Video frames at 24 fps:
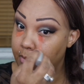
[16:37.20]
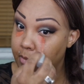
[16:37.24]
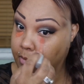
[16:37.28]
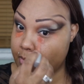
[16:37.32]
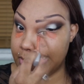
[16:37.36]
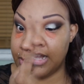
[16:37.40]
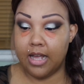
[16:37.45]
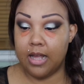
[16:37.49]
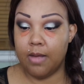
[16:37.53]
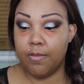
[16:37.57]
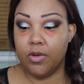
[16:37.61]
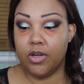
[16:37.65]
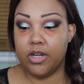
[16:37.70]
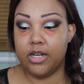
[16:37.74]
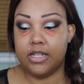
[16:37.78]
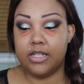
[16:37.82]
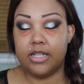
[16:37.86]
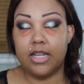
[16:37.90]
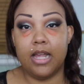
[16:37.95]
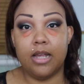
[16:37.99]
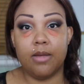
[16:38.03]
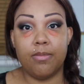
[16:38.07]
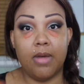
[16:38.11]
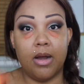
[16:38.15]
Then I am going to
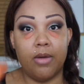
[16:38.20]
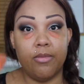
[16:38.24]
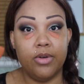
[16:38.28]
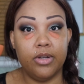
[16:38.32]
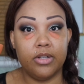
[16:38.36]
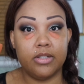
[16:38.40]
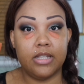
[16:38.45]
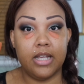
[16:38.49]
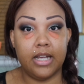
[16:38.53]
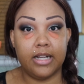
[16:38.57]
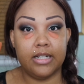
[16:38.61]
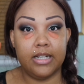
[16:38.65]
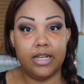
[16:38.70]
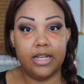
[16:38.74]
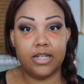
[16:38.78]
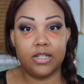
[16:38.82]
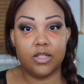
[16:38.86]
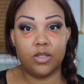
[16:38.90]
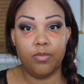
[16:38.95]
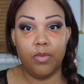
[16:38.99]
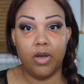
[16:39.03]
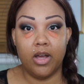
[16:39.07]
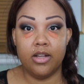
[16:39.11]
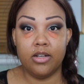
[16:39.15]
take my Real
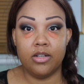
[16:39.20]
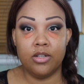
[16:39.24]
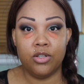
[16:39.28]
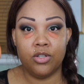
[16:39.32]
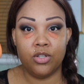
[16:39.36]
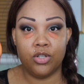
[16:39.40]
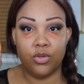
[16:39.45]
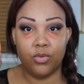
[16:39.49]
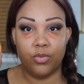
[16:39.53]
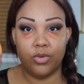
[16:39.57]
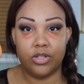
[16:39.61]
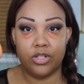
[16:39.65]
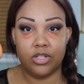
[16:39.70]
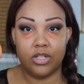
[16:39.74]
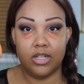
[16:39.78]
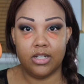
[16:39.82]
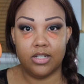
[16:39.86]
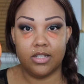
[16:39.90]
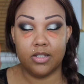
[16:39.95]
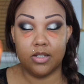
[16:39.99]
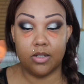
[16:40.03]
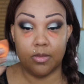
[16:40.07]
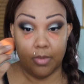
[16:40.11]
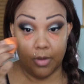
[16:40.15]
Technique sponge, which
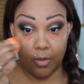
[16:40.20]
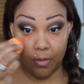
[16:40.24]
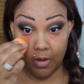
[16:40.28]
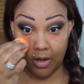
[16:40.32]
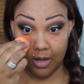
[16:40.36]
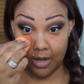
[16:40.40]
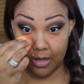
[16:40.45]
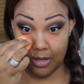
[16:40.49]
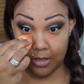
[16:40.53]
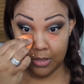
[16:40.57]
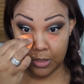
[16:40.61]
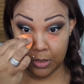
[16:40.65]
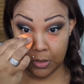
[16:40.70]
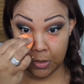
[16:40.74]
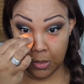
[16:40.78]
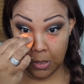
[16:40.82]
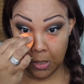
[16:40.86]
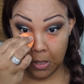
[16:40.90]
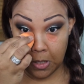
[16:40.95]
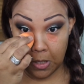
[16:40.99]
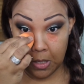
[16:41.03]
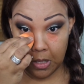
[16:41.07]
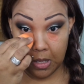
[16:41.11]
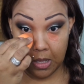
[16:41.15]
needs to be
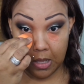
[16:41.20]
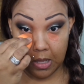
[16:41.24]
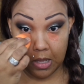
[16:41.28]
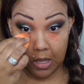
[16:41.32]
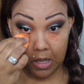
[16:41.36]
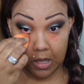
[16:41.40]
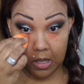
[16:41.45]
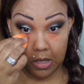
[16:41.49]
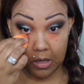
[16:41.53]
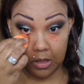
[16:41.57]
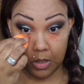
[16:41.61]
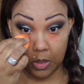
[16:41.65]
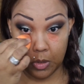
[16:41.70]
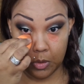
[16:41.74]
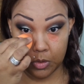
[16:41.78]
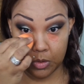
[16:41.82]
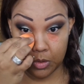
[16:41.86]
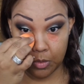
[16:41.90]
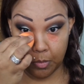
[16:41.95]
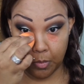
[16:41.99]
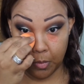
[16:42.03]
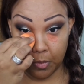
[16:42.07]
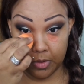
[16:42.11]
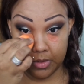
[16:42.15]
washed, and
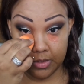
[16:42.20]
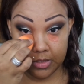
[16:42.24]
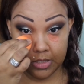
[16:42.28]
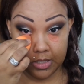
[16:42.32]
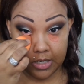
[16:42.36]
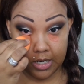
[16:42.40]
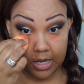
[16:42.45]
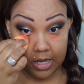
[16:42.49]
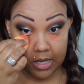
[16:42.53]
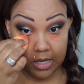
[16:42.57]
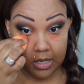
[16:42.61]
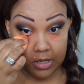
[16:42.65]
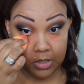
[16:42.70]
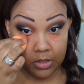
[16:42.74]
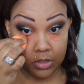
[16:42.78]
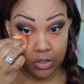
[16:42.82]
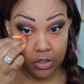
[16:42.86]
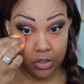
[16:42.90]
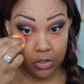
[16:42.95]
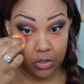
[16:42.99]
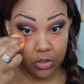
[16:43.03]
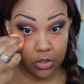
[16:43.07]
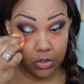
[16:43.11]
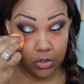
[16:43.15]
use the pointed end
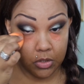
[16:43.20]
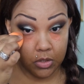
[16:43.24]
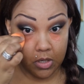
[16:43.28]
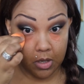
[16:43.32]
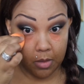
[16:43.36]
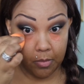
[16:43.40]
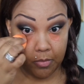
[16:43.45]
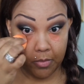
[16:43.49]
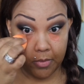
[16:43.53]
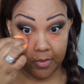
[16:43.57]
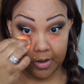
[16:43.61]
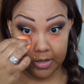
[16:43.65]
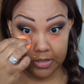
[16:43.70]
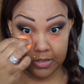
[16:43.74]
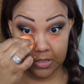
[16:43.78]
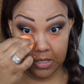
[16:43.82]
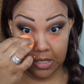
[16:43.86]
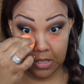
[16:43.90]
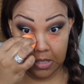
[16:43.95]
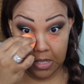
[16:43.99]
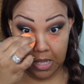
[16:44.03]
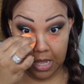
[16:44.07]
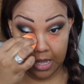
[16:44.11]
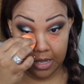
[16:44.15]
to just start
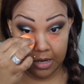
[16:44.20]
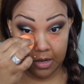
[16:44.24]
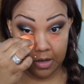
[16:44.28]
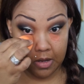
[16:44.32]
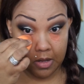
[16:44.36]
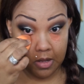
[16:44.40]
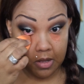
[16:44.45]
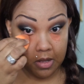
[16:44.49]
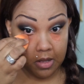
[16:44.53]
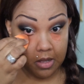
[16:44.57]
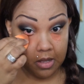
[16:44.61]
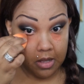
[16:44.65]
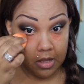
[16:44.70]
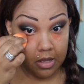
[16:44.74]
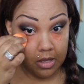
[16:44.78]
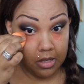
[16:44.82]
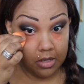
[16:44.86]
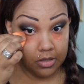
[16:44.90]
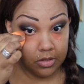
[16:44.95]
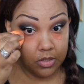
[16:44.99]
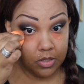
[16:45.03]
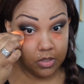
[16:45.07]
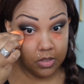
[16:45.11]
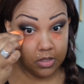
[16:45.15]
pressing that
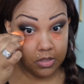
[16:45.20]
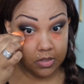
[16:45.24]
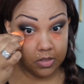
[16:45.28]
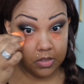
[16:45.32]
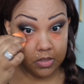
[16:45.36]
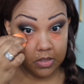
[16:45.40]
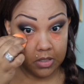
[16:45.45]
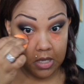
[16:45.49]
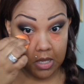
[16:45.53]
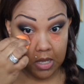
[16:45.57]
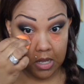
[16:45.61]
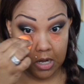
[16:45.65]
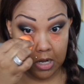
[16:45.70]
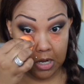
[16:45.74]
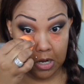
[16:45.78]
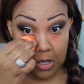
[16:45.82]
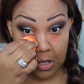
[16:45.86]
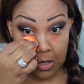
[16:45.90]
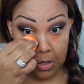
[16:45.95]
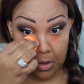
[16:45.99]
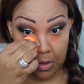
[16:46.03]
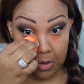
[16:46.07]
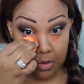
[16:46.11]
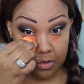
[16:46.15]
into the skin
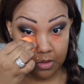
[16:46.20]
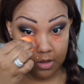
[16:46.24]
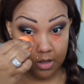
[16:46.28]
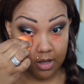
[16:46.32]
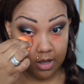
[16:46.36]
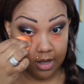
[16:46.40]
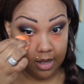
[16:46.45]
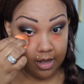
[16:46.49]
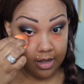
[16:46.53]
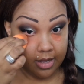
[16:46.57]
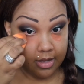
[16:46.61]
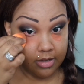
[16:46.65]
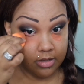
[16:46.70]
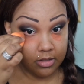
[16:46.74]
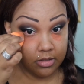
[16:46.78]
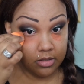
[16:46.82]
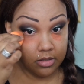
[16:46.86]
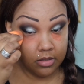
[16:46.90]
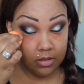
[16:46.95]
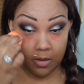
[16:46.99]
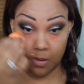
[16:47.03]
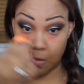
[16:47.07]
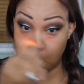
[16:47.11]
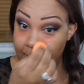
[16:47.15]
under the
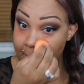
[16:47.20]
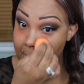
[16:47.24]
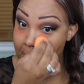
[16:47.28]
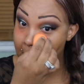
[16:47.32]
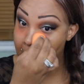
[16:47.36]
eyes.